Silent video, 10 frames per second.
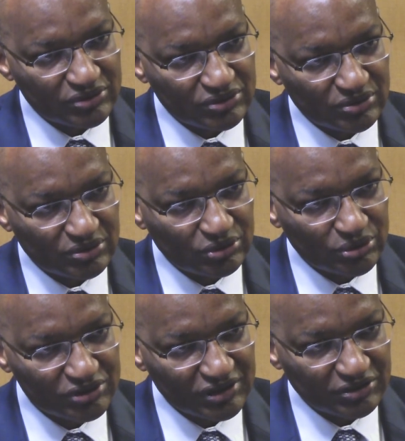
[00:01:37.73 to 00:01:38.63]
So
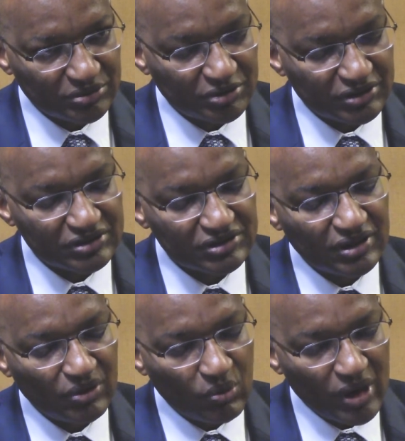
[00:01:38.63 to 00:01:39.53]
two central banks
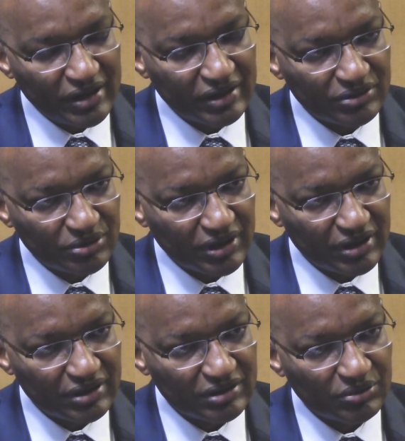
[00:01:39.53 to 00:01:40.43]
working
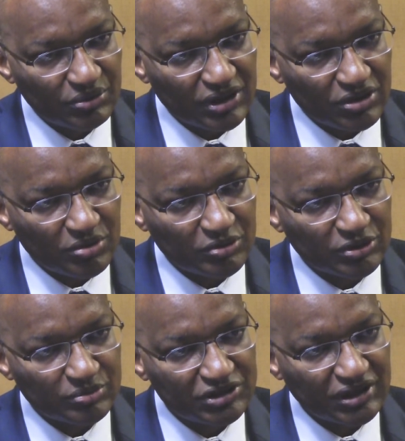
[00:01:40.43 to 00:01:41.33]
together with a common
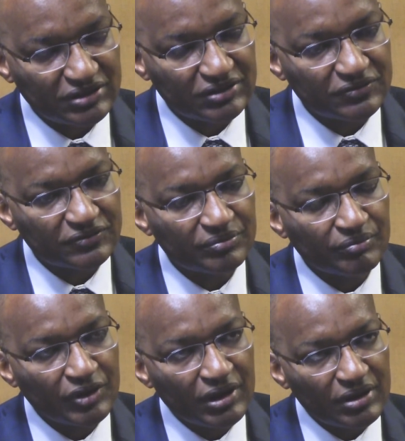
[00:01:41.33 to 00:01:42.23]
objective.
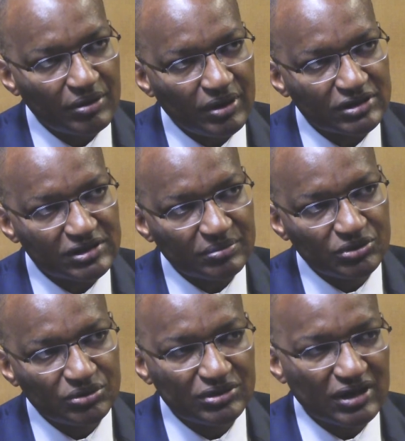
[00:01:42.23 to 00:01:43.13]
There were some
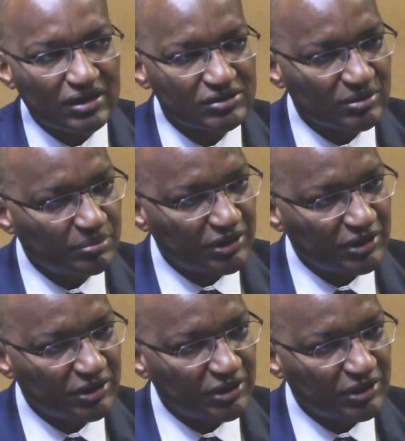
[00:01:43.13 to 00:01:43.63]
2,000